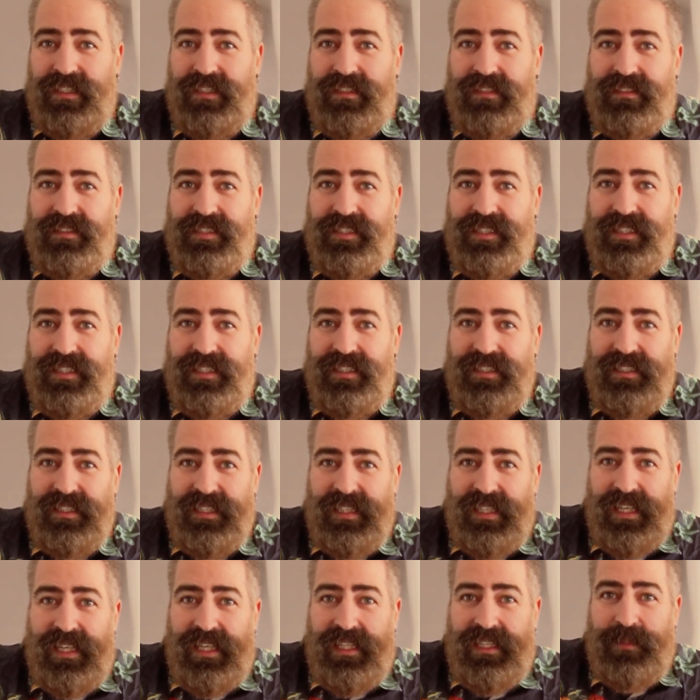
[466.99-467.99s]
You'll
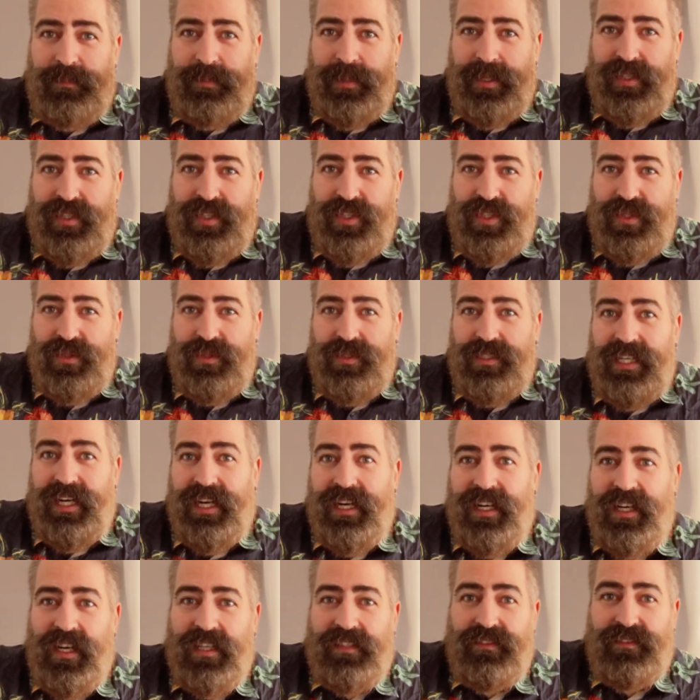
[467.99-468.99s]
see the pair of shoes that
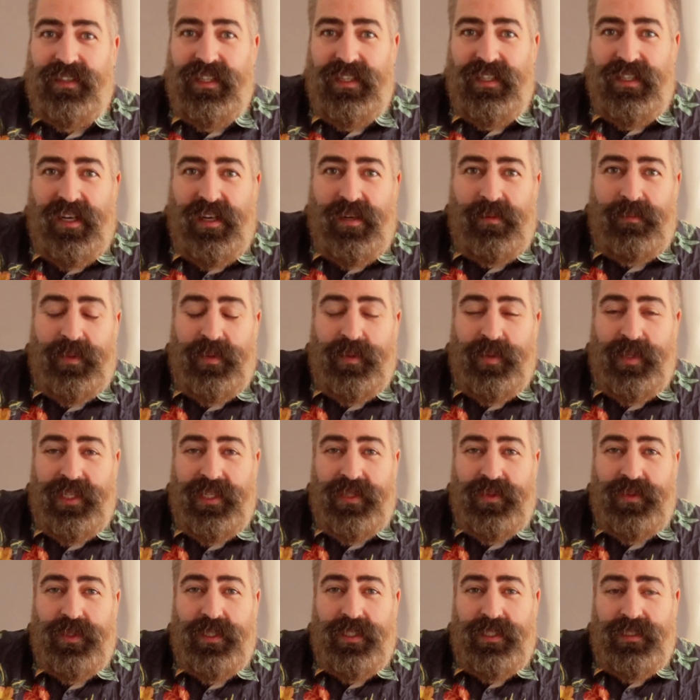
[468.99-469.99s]
I got that are
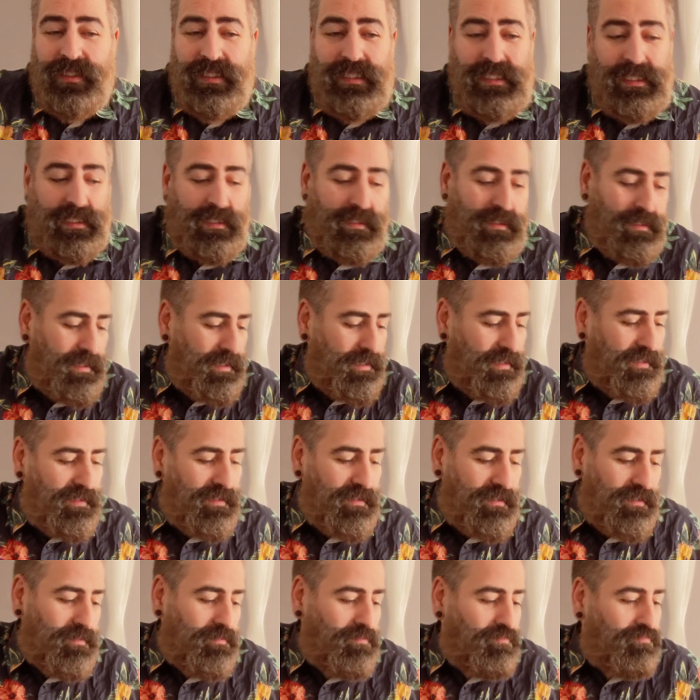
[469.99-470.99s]
merino wool
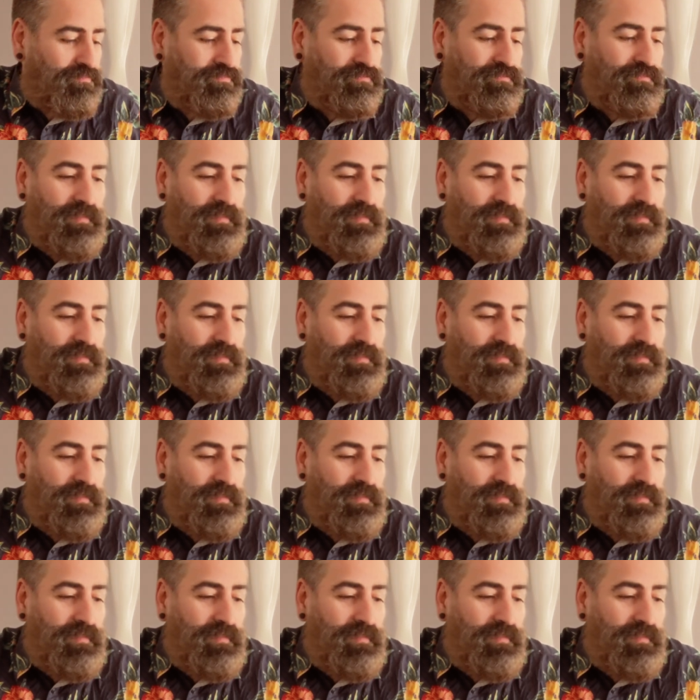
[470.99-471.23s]
because